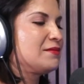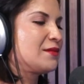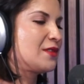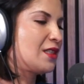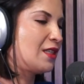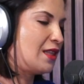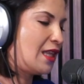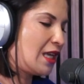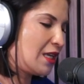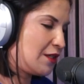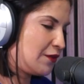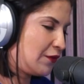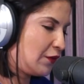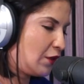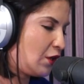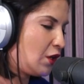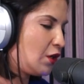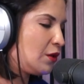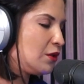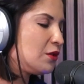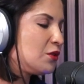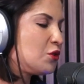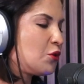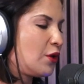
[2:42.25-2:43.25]
Thanks
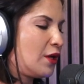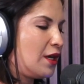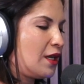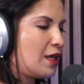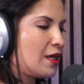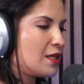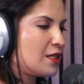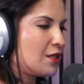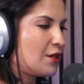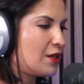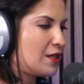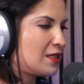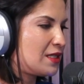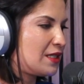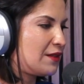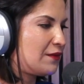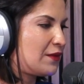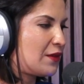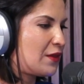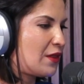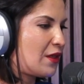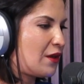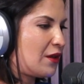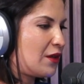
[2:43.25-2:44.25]
for joining us, Chris,
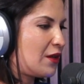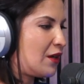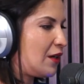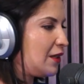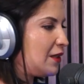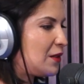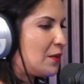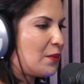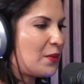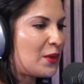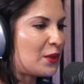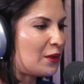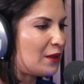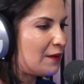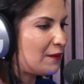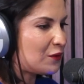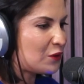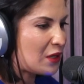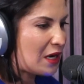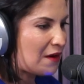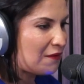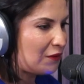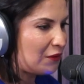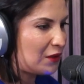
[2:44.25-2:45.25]
even though you're in the middle of
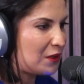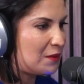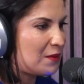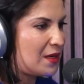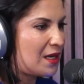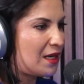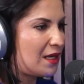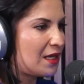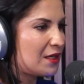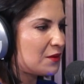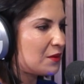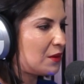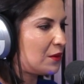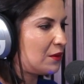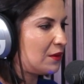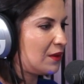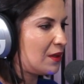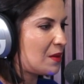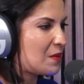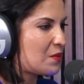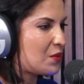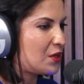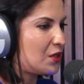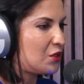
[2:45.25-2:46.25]
travel and meetings. We
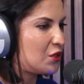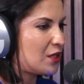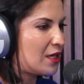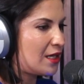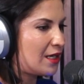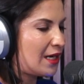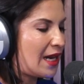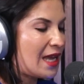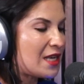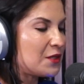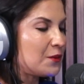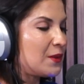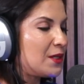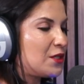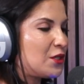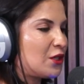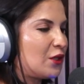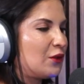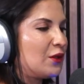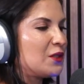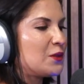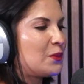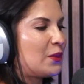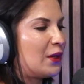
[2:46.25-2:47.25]
really appreciate it. As we
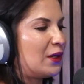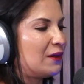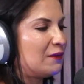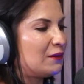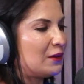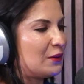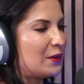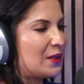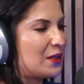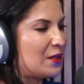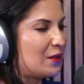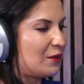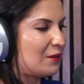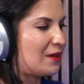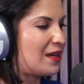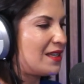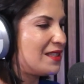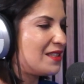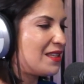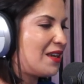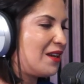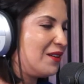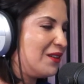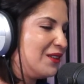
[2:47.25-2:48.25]
do. It's part of what we do,
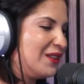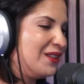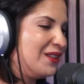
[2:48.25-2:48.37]
right? So